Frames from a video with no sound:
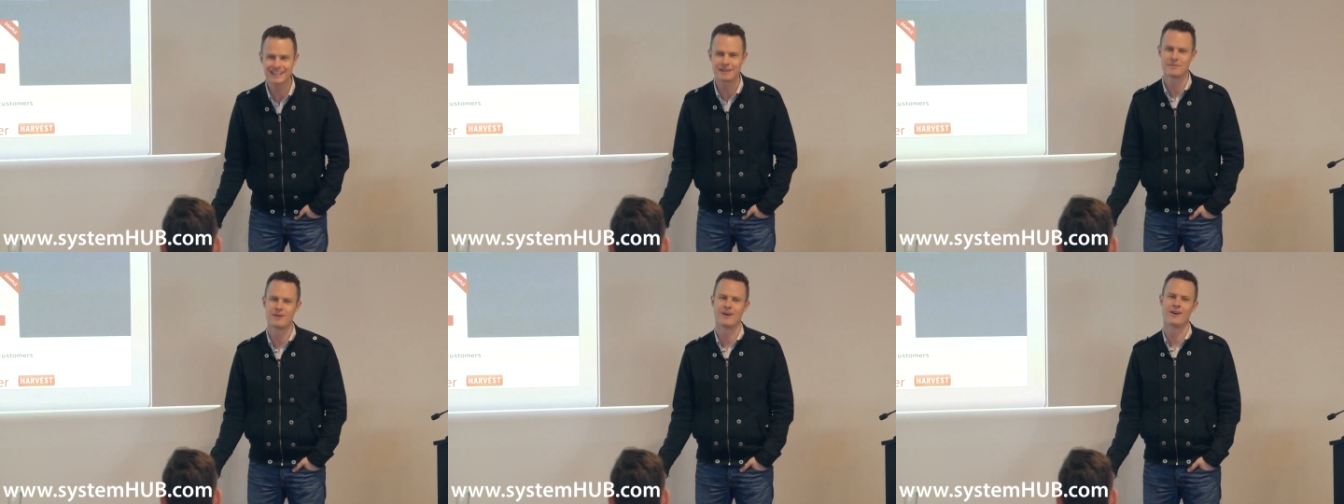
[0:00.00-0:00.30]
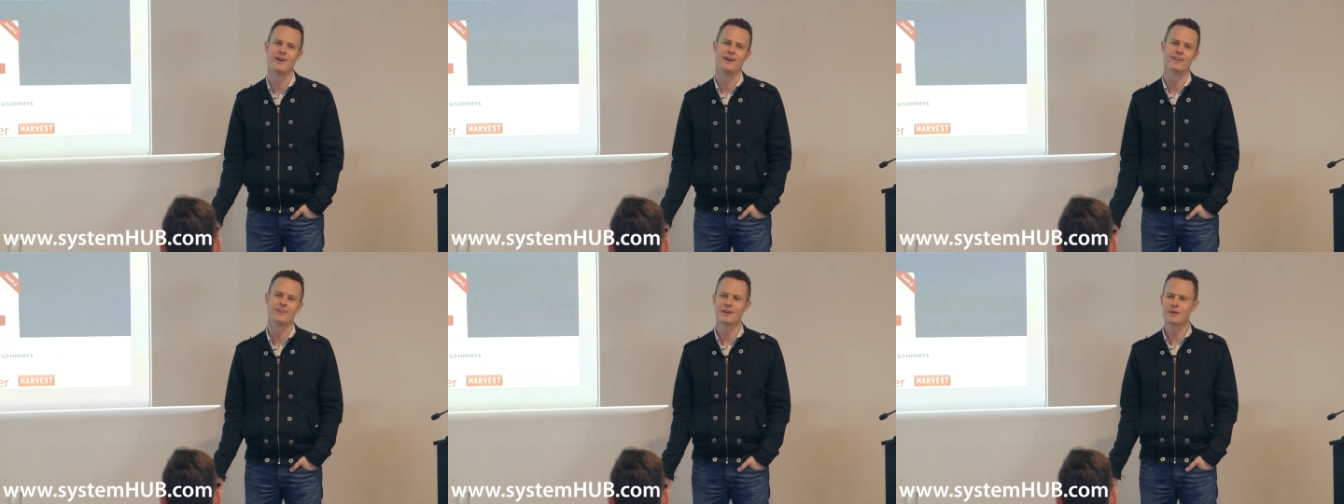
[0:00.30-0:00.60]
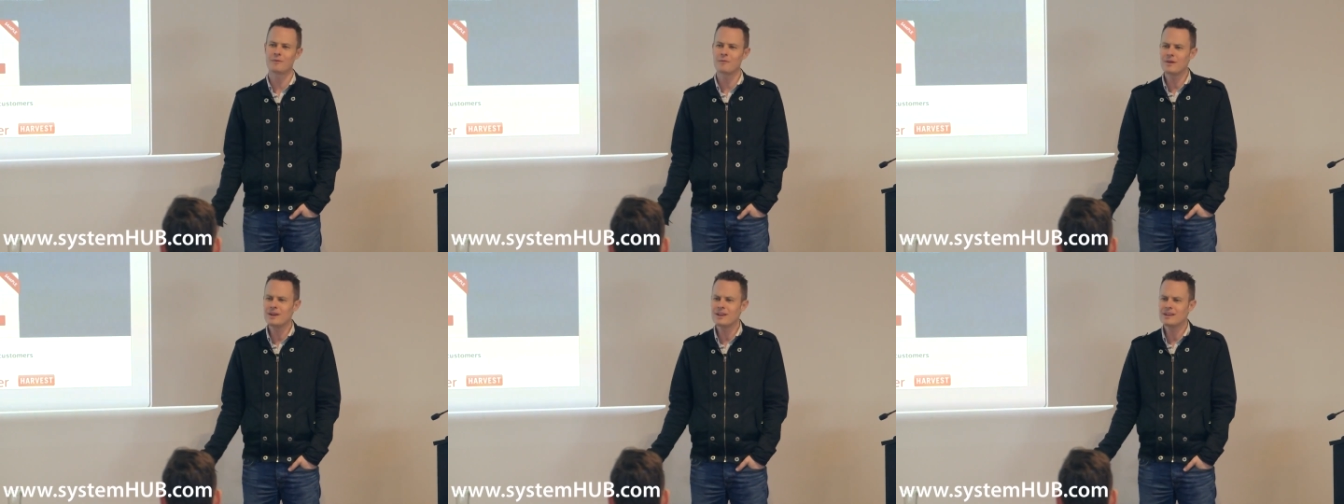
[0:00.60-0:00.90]
Come on.
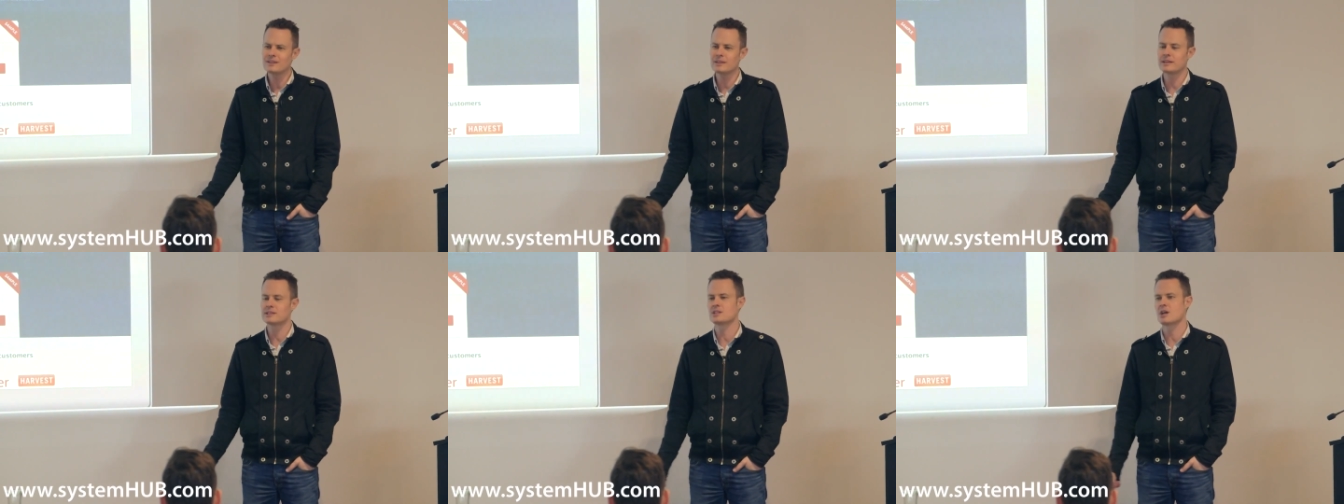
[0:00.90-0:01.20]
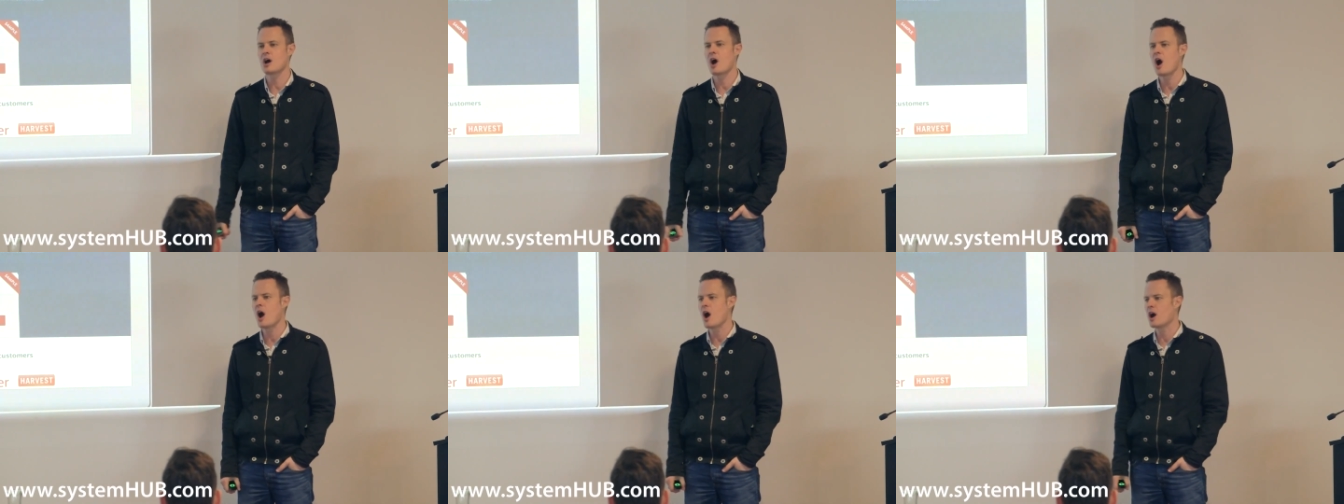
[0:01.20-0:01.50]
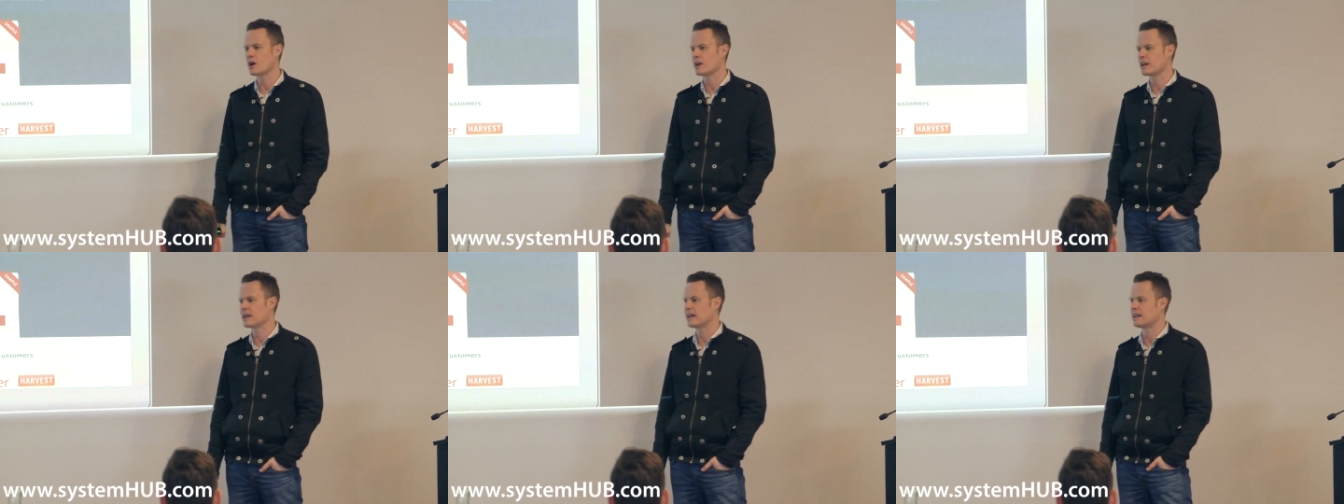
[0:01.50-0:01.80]
Like, what do you think? He's like, oh,
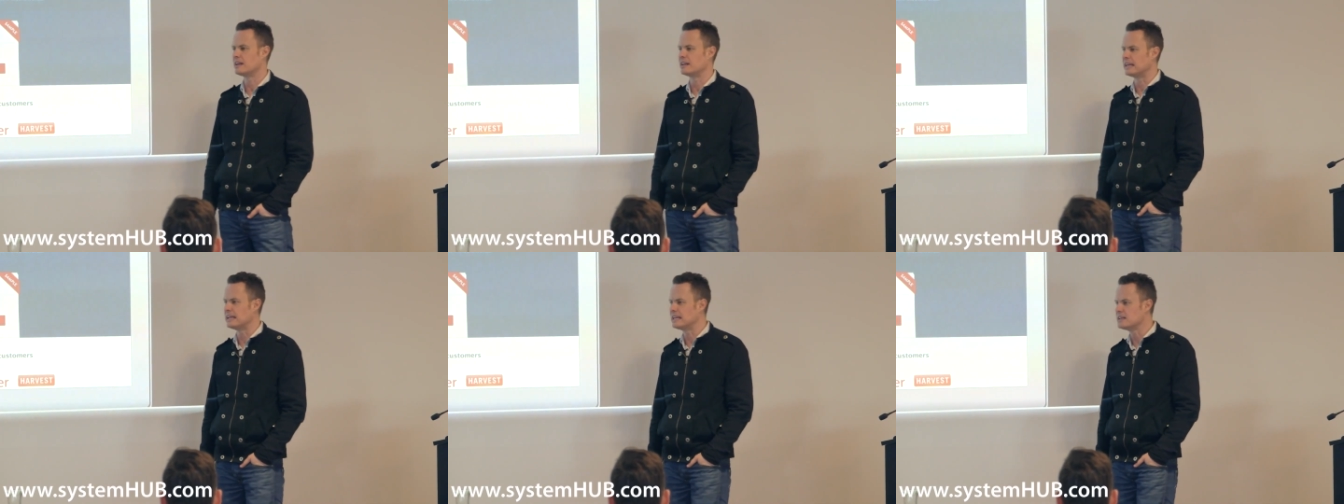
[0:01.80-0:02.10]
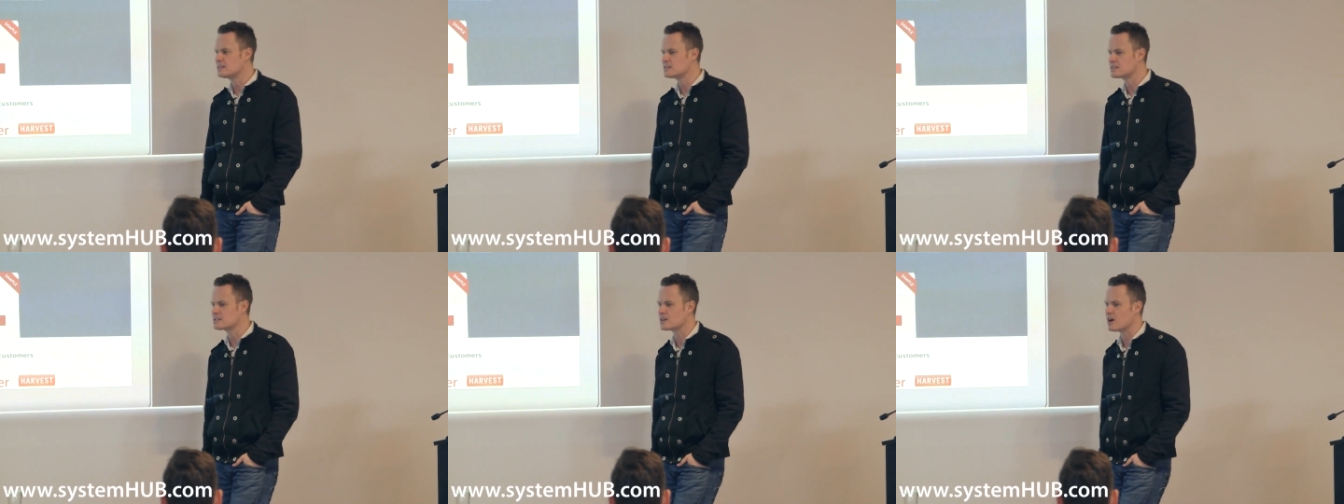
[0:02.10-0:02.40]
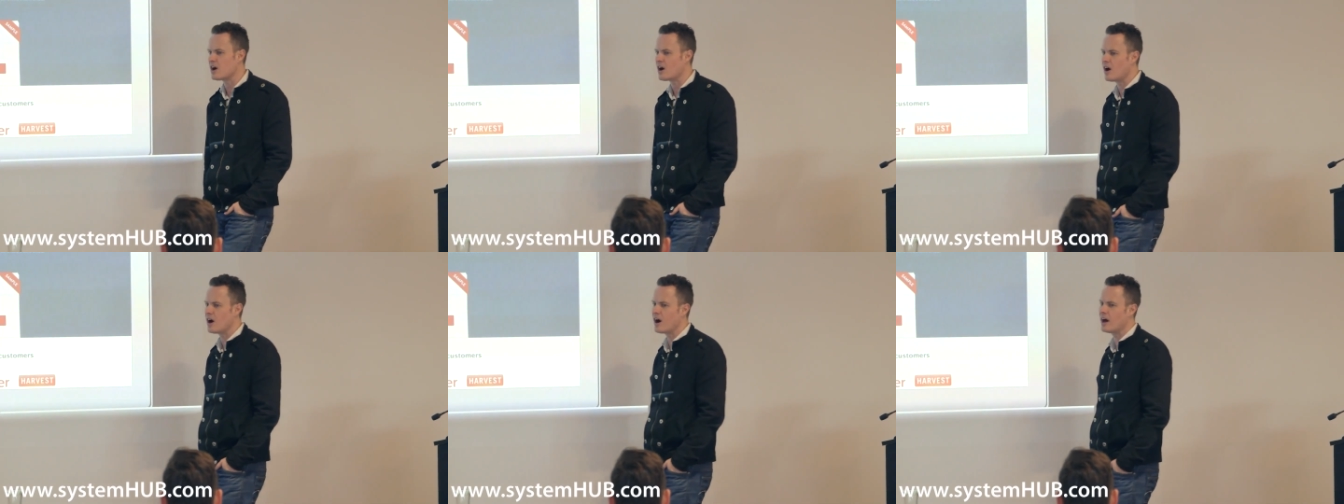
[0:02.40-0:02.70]
I've got to get into
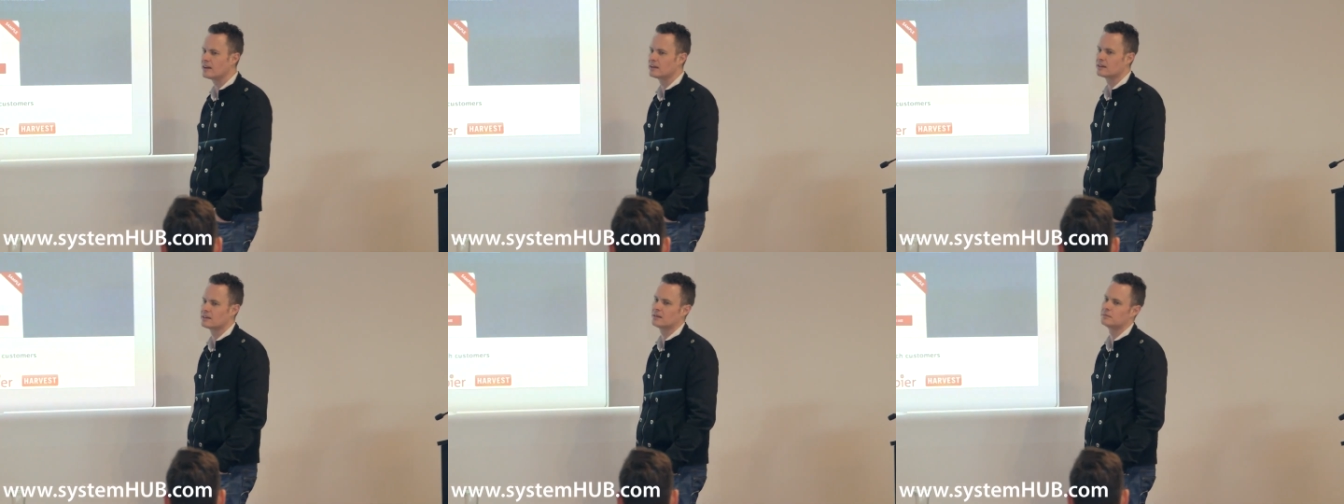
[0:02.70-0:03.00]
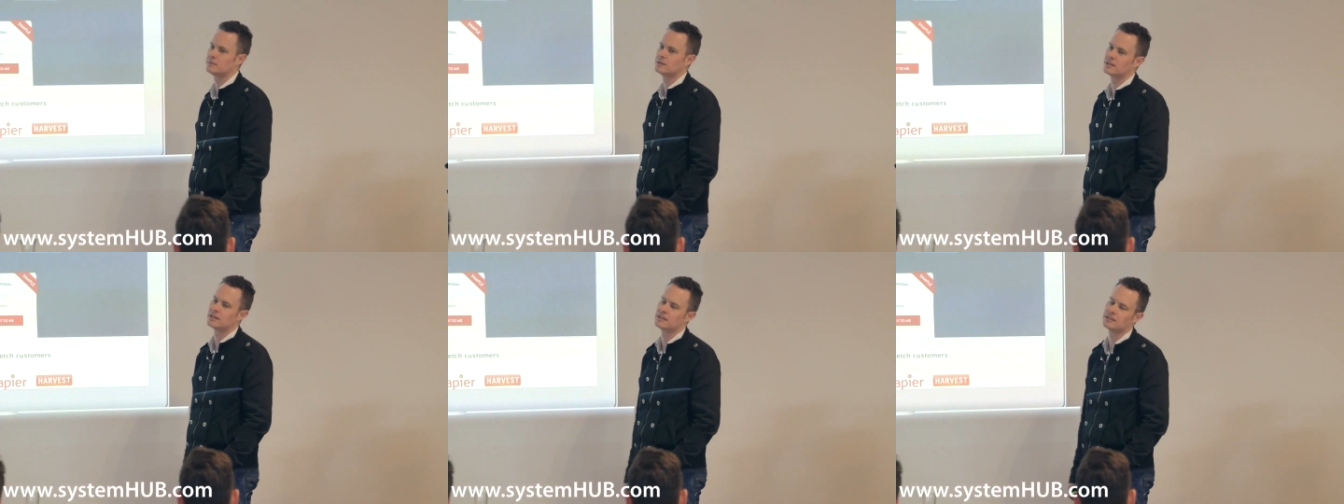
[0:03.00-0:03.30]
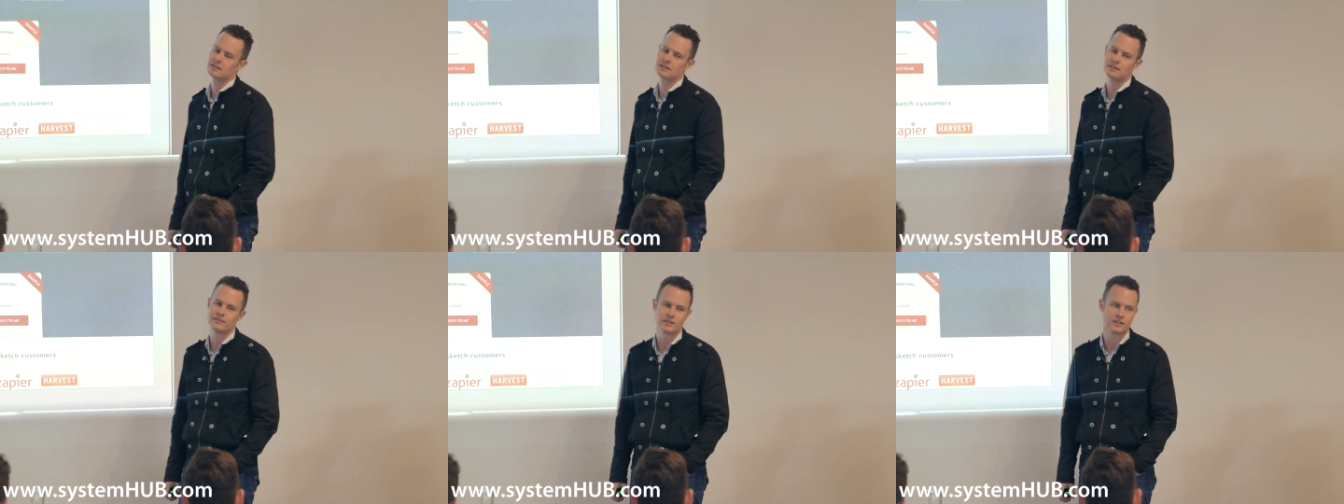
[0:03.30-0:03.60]
InDesign. And I'm like,
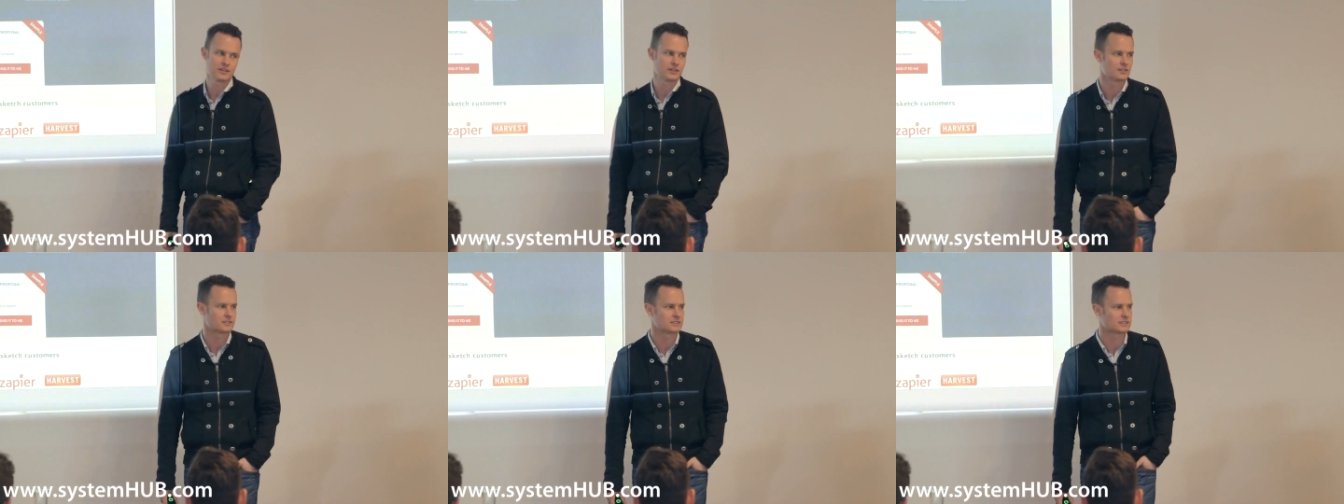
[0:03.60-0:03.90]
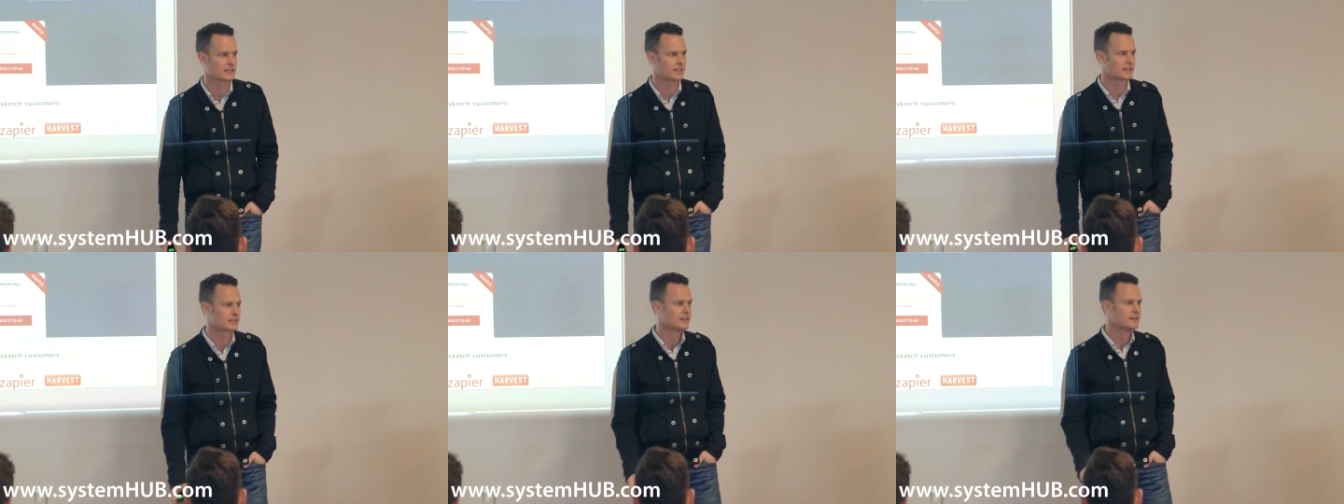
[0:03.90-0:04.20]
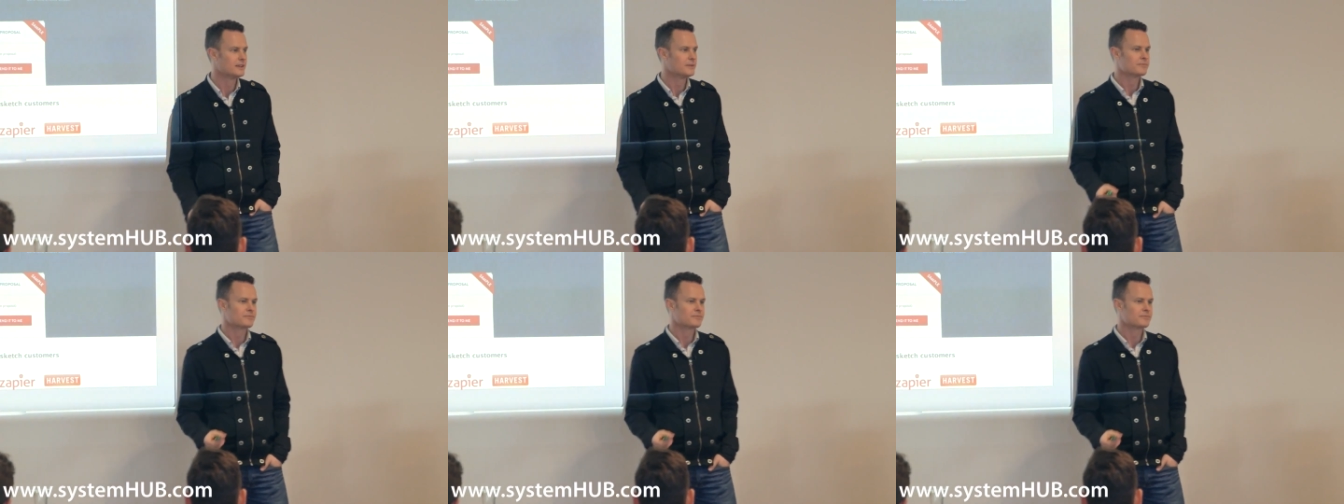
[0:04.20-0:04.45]
oh, for God's sake.